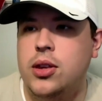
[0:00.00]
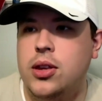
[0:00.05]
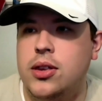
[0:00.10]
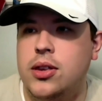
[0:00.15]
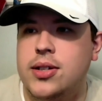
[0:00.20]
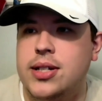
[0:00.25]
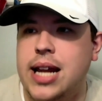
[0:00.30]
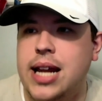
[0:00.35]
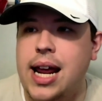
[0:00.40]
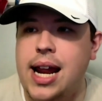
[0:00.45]

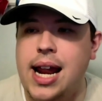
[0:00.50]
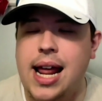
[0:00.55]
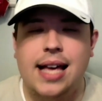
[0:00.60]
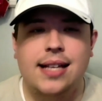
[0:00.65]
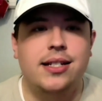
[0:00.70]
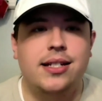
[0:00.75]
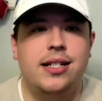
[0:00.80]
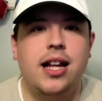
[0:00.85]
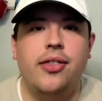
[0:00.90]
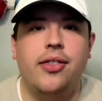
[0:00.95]
State
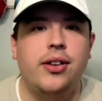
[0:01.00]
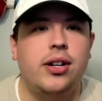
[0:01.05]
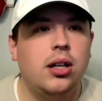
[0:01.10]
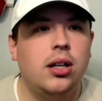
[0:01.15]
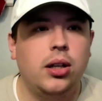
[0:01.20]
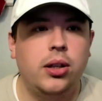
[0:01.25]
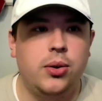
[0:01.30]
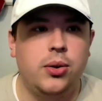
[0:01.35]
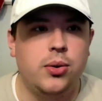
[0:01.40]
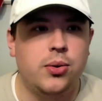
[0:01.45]
has nothing to
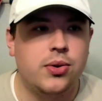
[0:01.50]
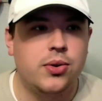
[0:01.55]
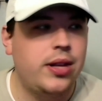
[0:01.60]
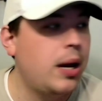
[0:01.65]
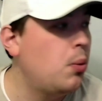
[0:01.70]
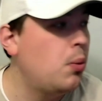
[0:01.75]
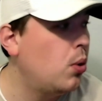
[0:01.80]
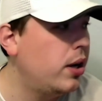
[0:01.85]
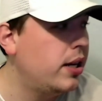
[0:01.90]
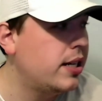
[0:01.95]
lose. They
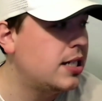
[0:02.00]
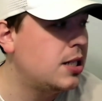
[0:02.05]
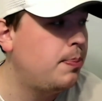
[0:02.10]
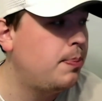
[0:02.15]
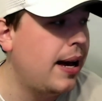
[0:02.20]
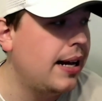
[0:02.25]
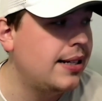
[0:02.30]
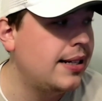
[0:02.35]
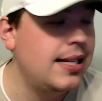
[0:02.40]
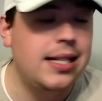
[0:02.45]
weren't
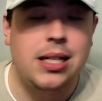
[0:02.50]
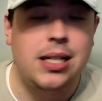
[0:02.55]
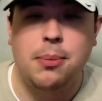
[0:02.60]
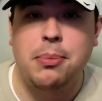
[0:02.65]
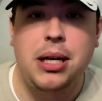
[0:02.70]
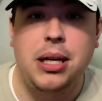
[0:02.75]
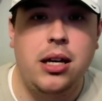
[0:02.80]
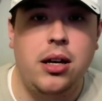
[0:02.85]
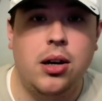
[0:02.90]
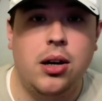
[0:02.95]
expected to
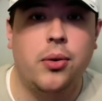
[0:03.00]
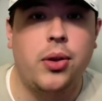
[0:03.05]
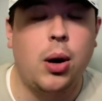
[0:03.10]
be here.